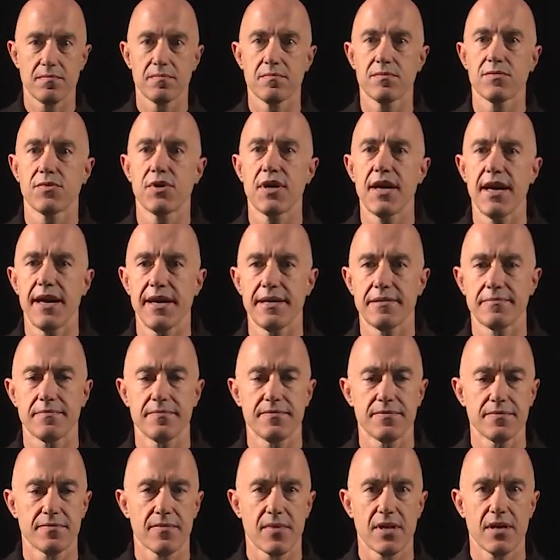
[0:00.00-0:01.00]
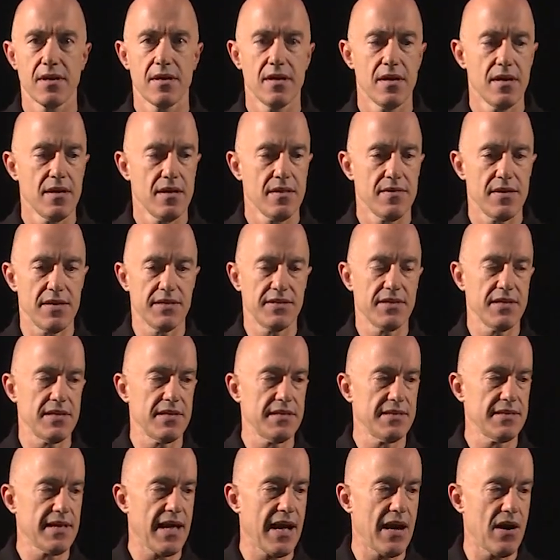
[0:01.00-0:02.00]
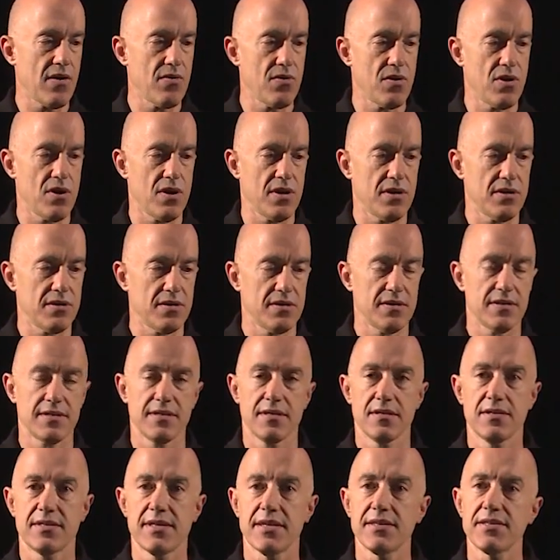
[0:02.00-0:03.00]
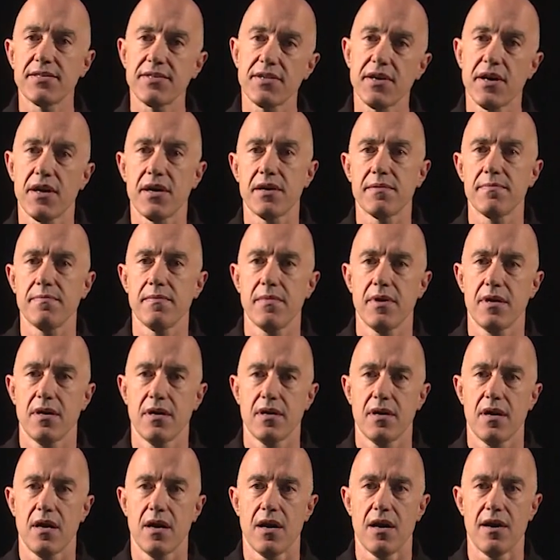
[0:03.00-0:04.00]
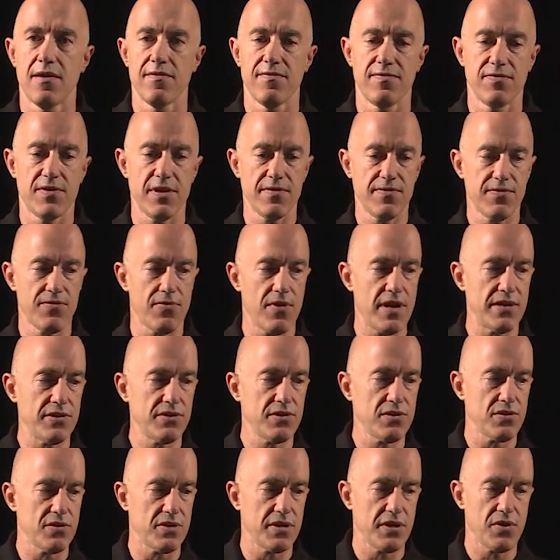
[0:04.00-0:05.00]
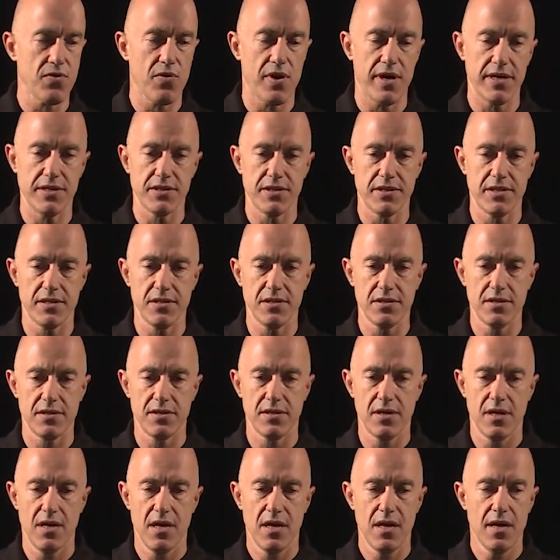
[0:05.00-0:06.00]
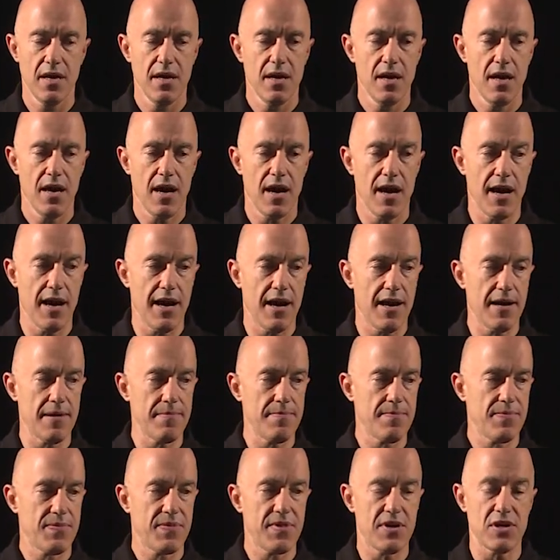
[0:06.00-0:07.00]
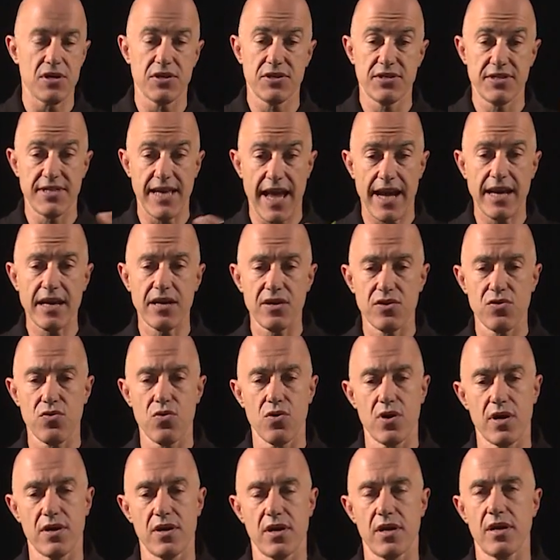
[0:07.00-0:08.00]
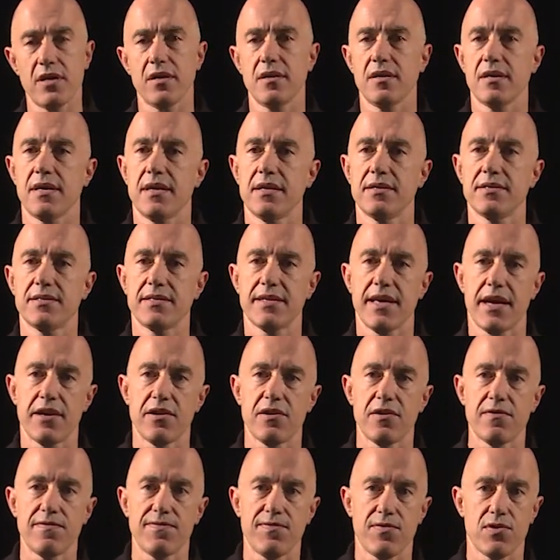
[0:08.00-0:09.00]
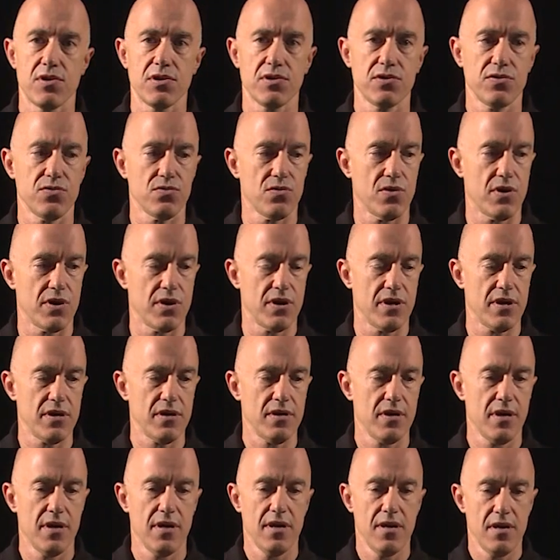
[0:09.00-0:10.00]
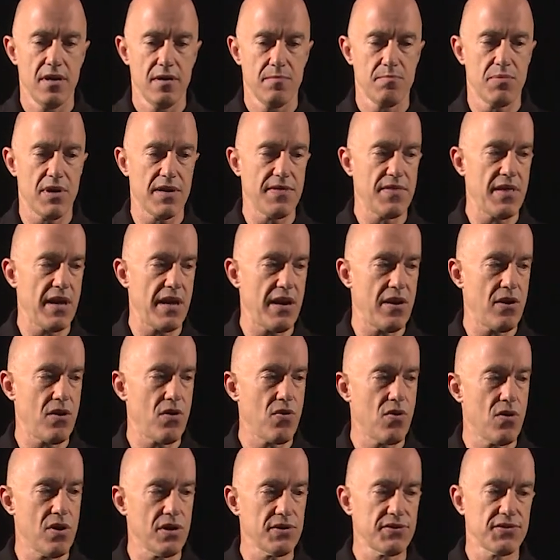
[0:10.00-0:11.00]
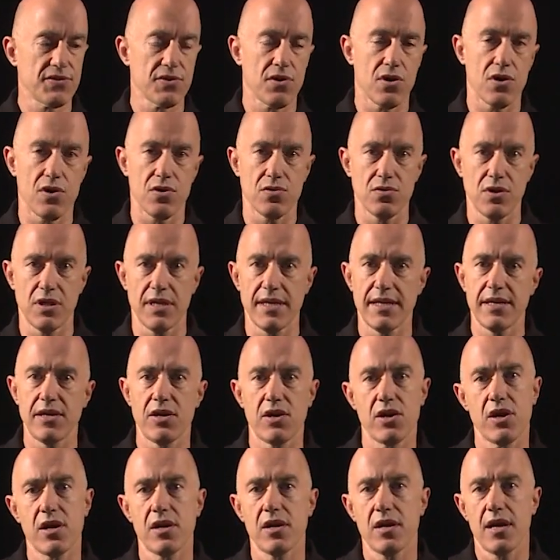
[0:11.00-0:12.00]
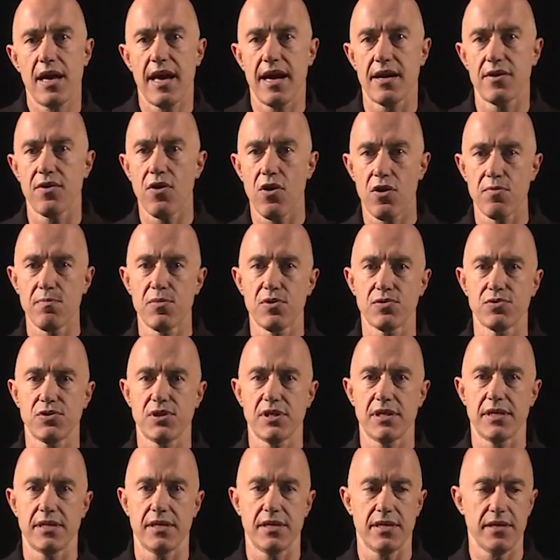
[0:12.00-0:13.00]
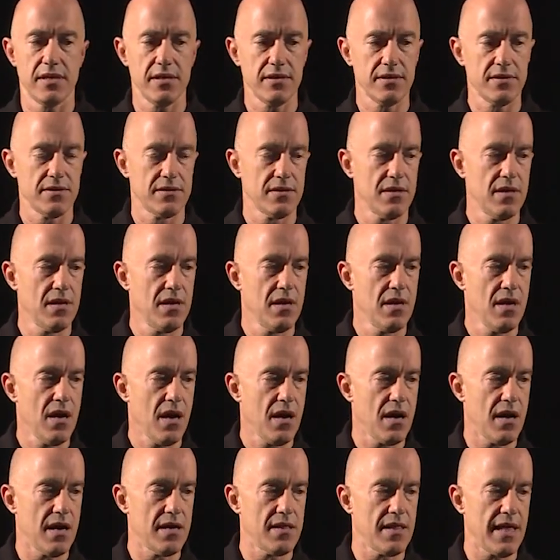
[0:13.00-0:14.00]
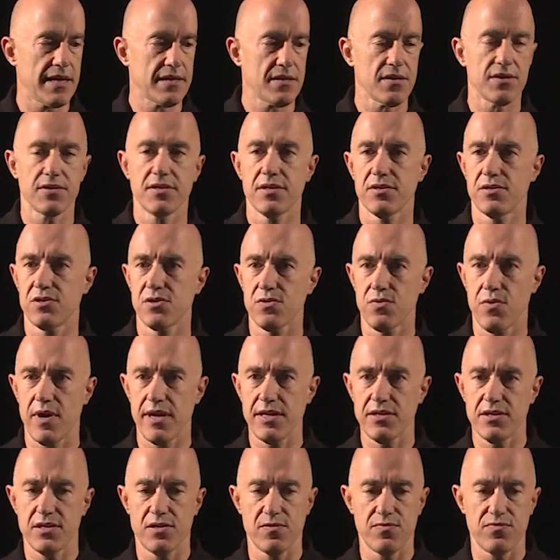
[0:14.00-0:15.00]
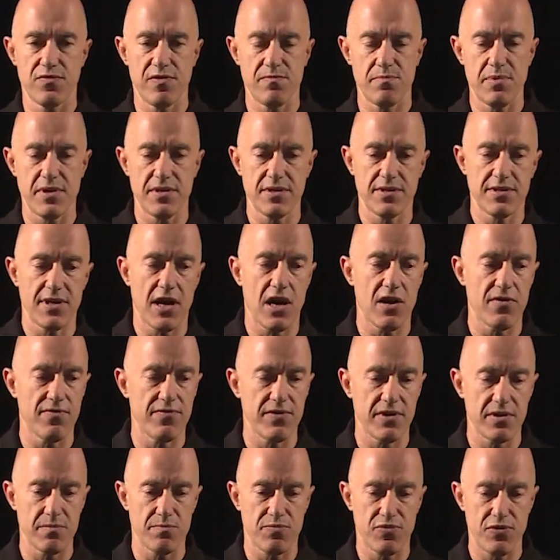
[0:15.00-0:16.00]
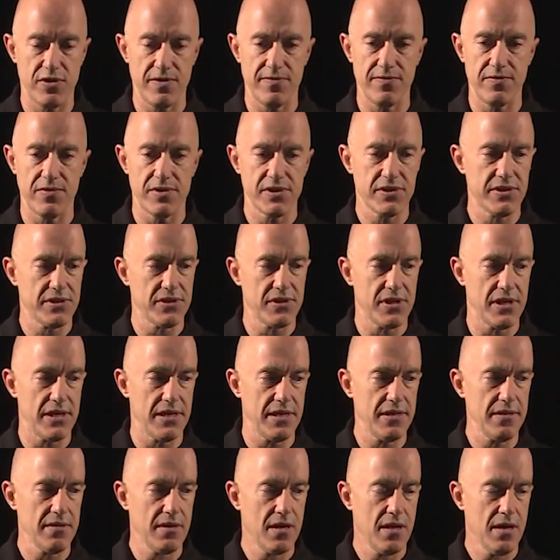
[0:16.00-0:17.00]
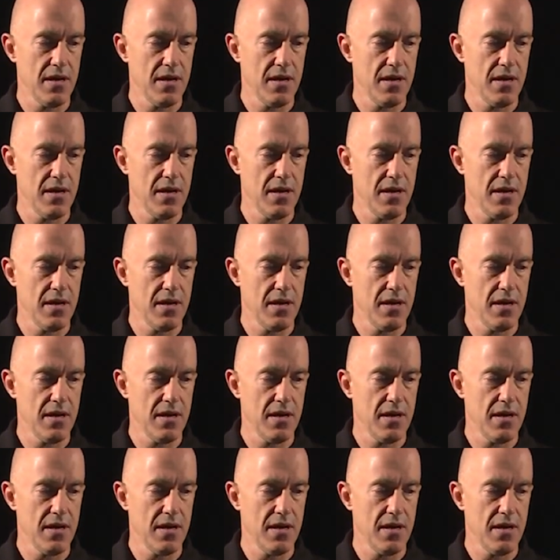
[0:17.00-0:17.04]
Okay, this is our system of differential equations. They're second order instead of first order, but they're also linear and homogeneous, like the situation we've been solving previously.